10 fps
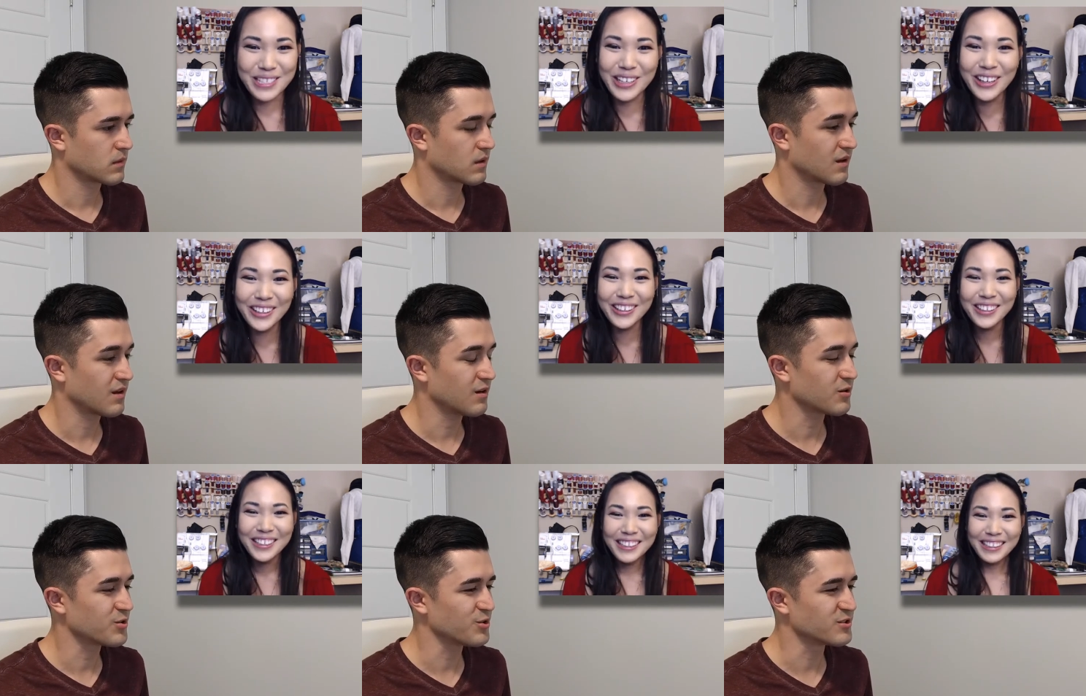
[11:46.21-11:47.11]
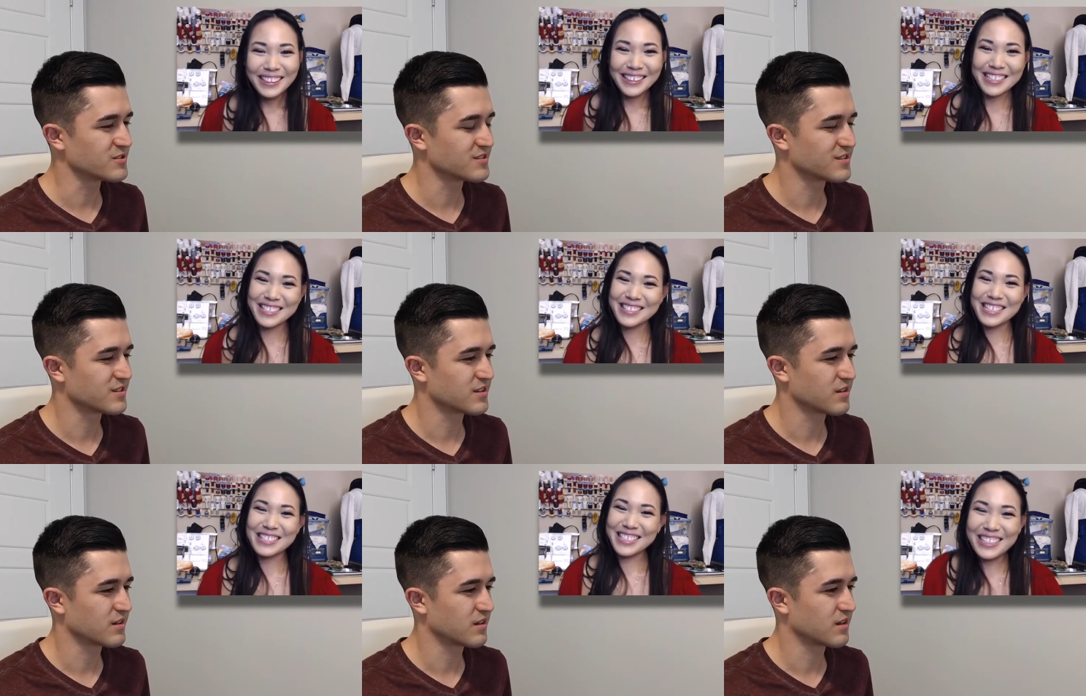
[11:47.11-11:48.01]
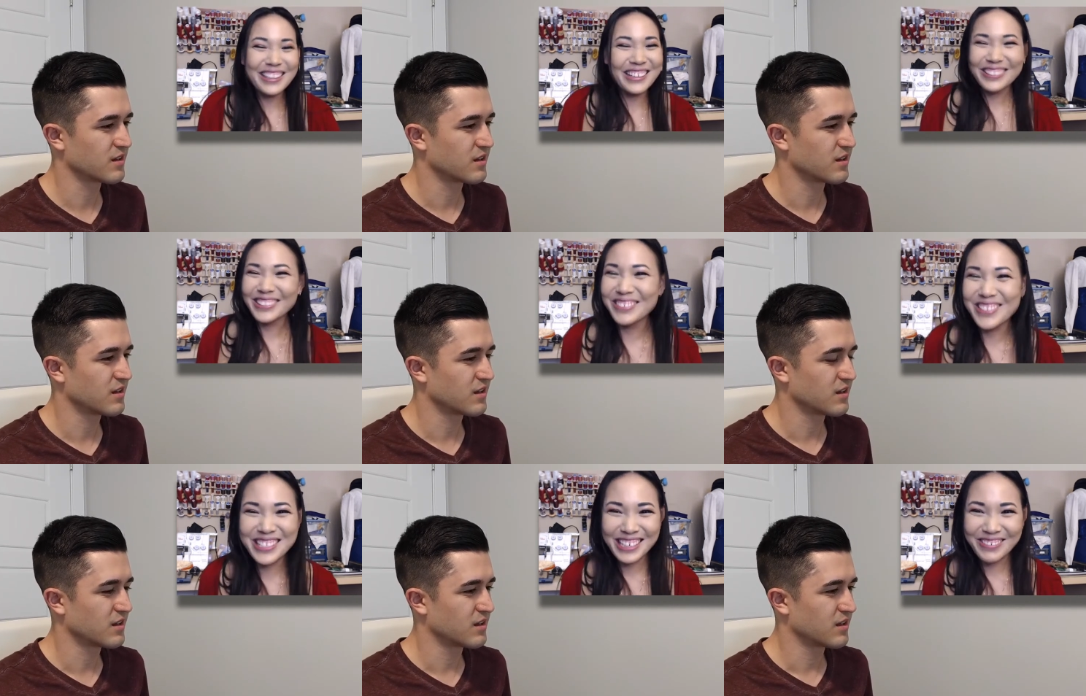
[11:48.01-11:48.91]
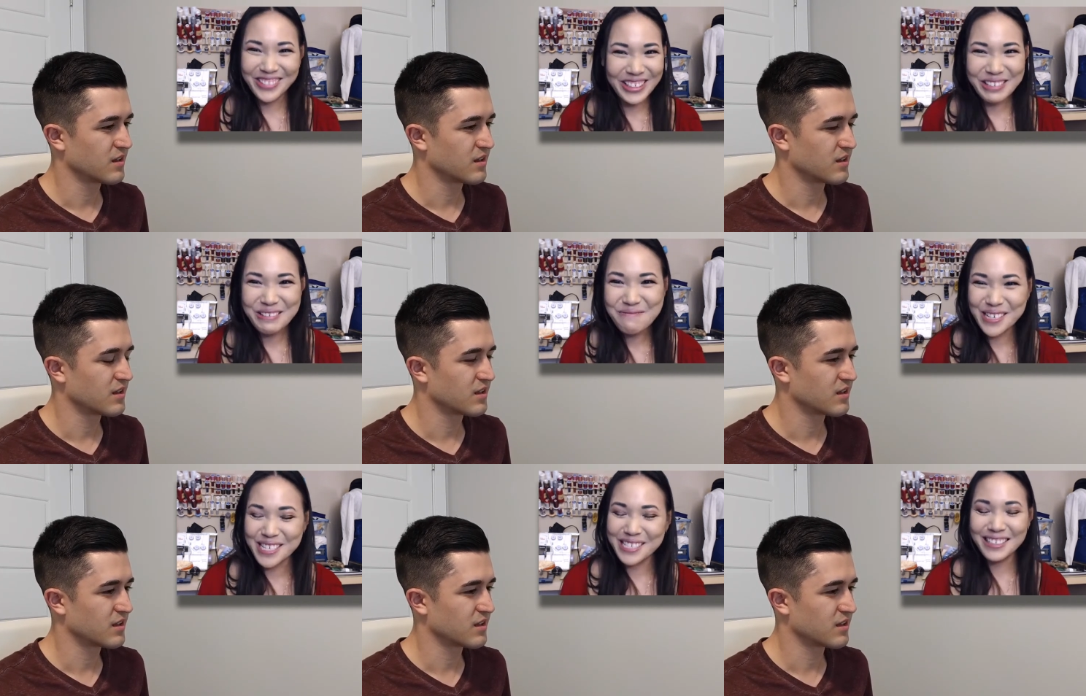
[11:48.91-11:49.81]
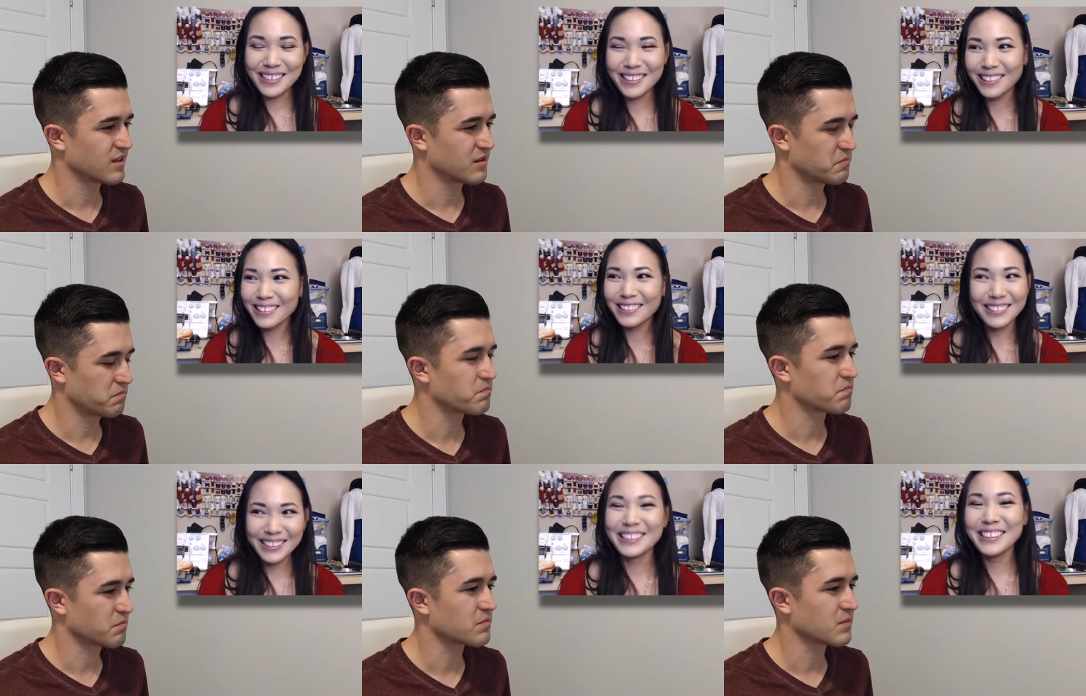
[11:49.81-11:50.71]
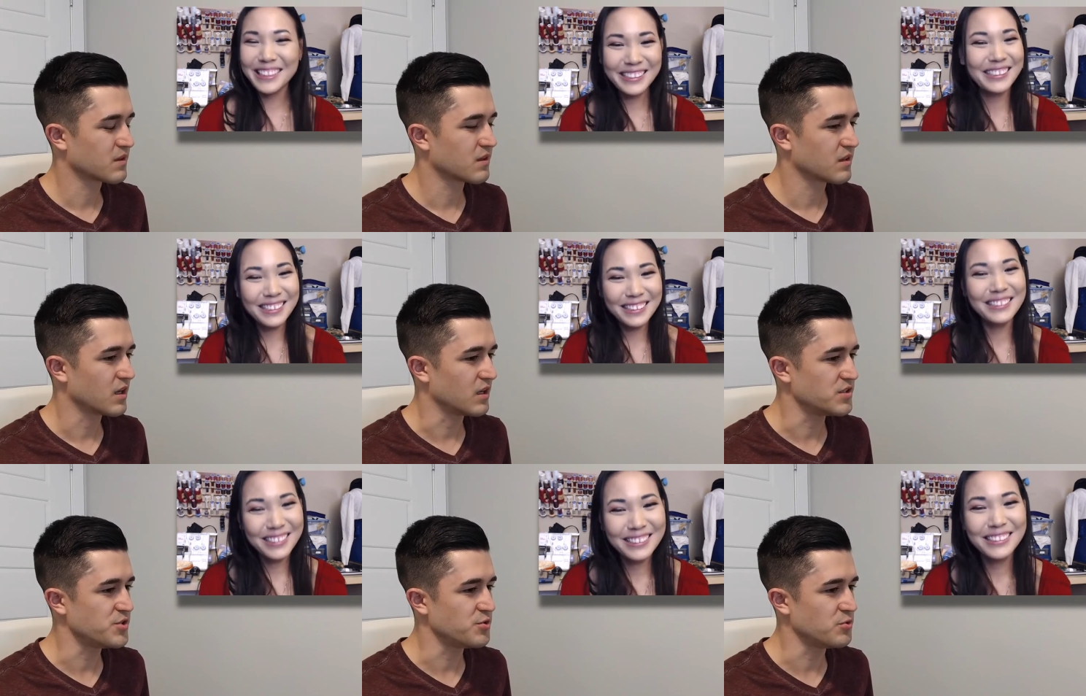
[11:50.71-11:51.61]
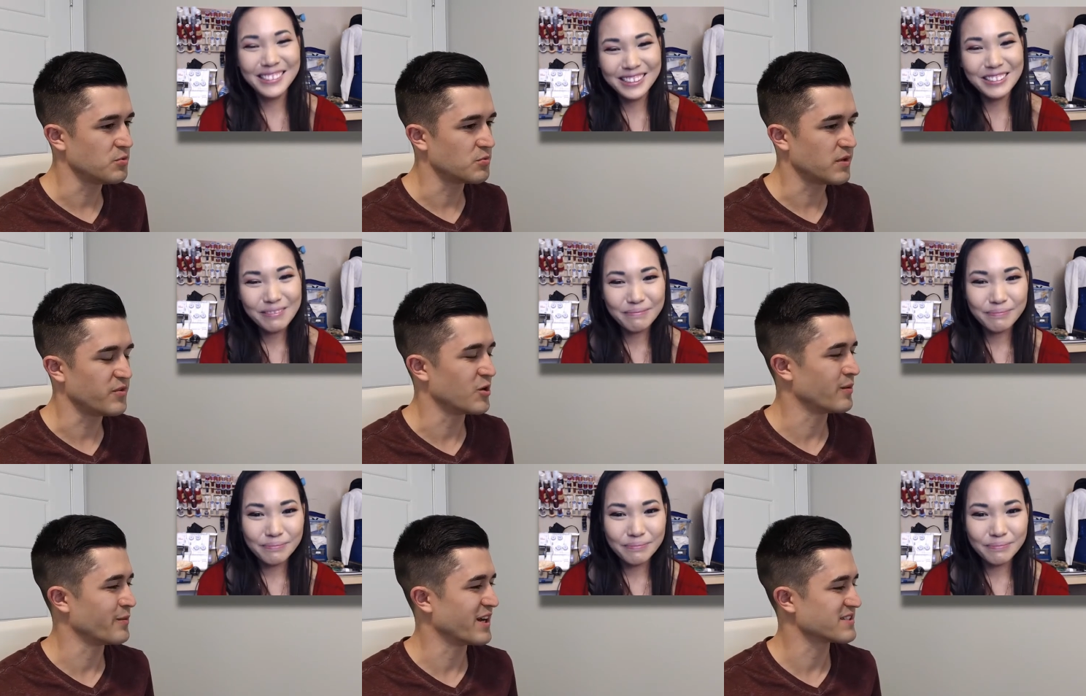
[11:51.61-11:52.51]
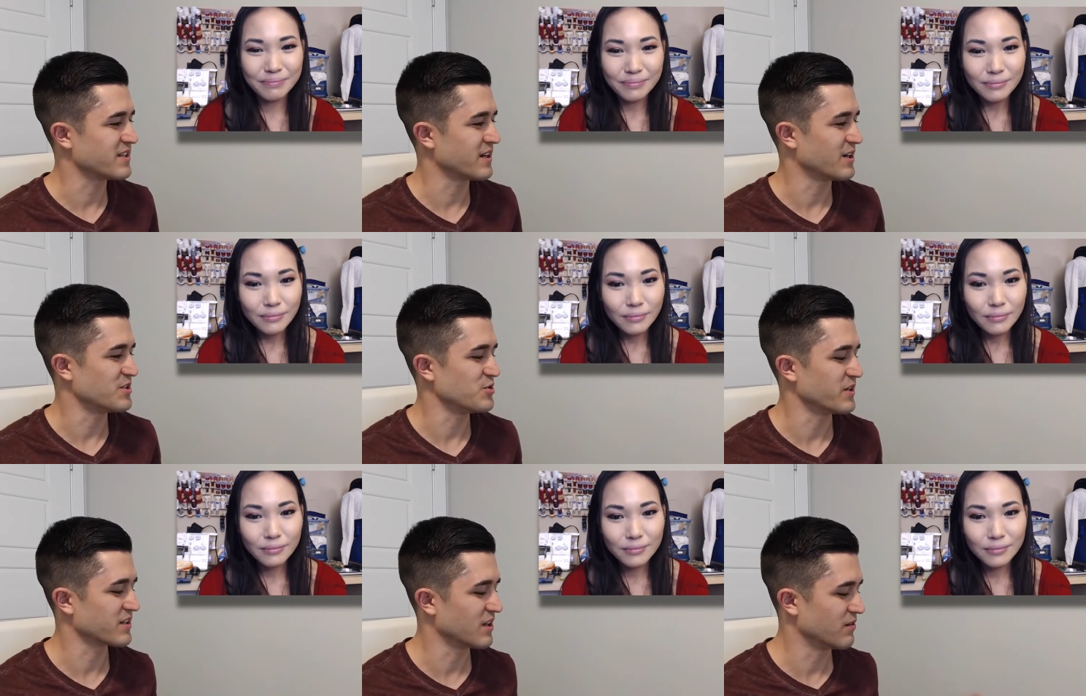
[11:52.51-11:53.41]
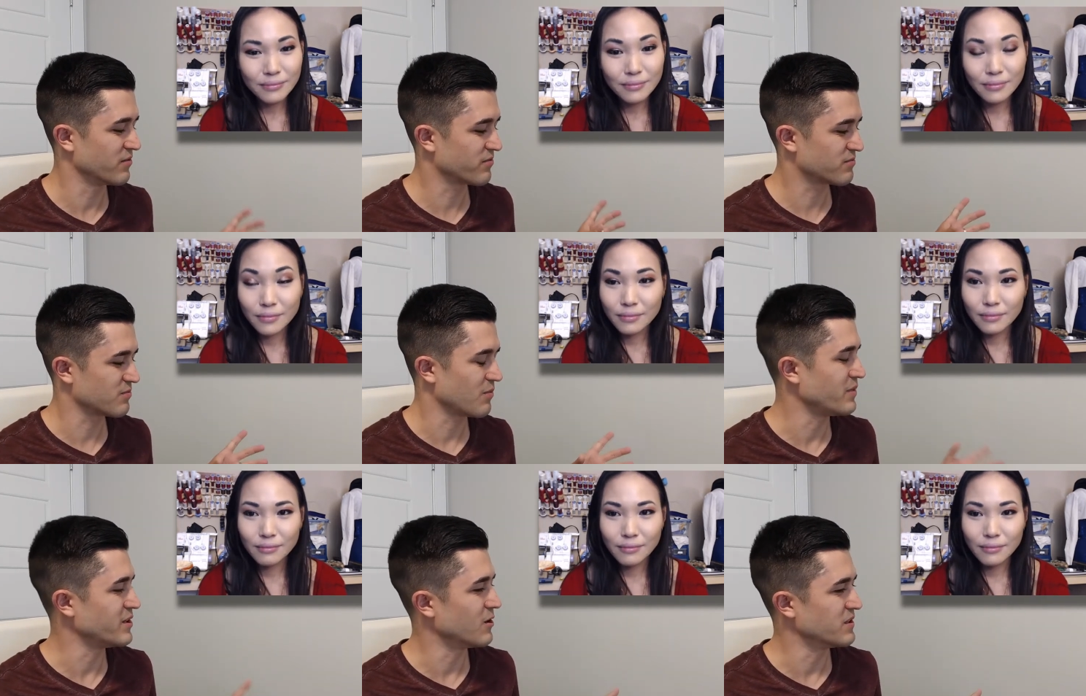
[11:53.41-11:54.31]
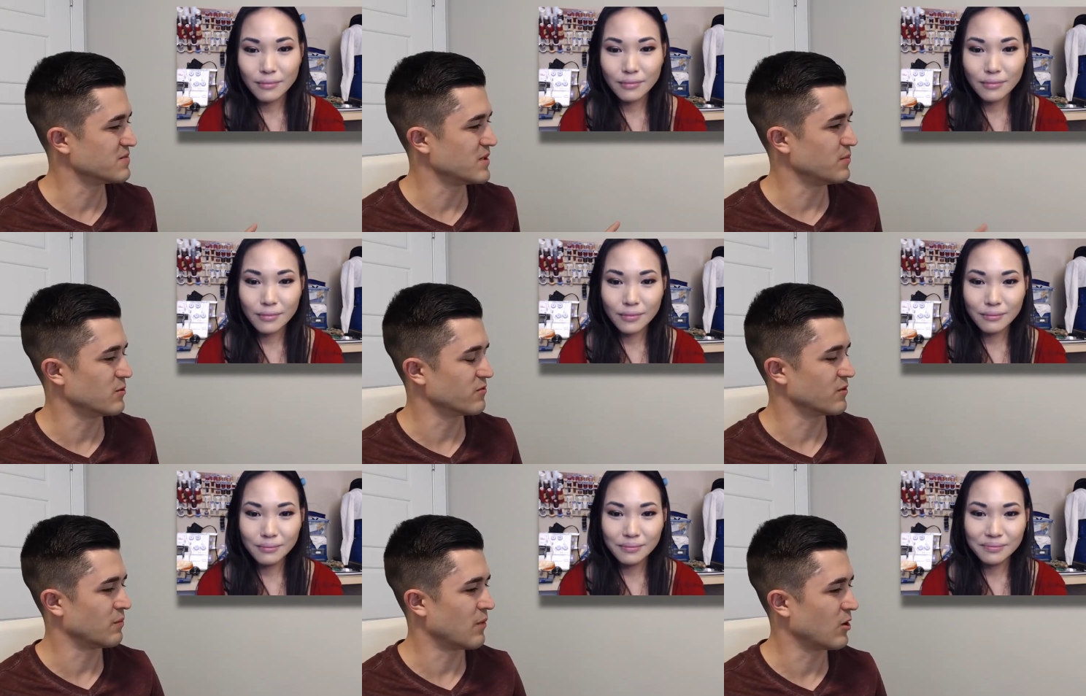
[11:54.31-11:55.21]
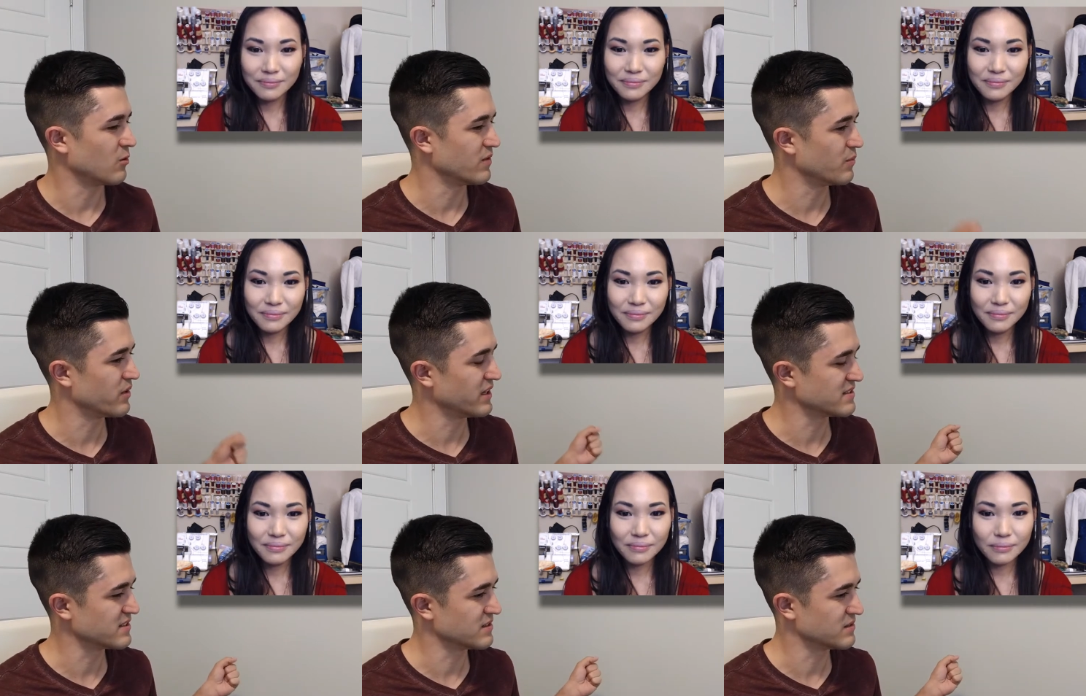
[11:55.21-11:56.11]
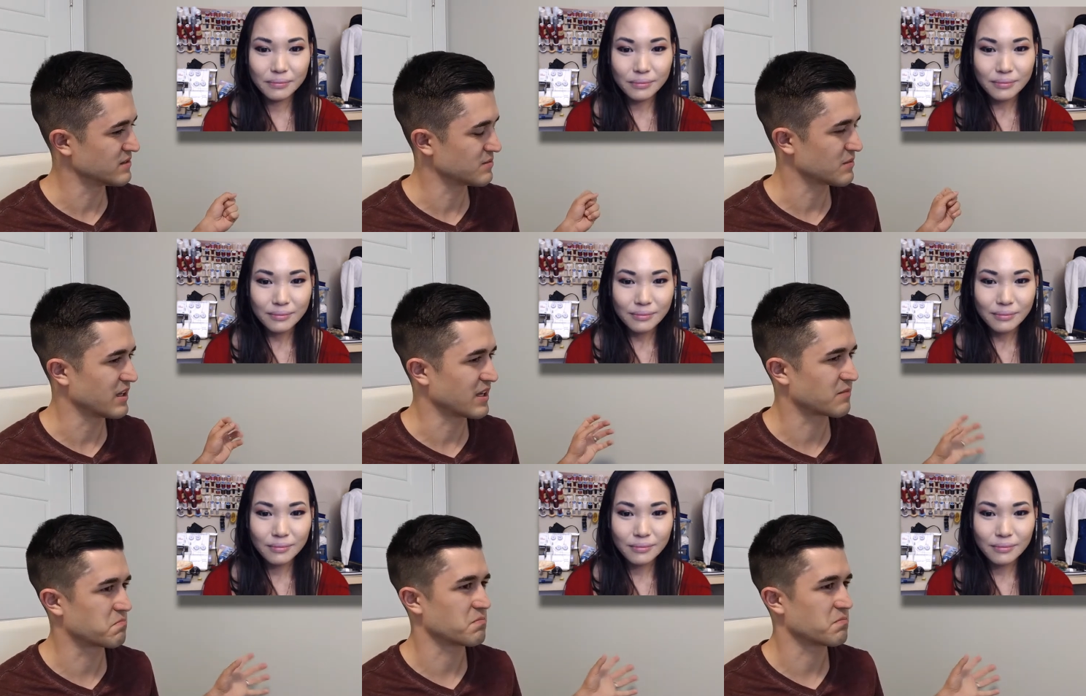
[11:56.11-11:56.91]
Speaker 1: Oh, cool. that's that's kind of the only reason I would go, but yeah.
Speaker 2: How did you if you don't mind me asking, how did you like kind of meet all these people from all over the place and like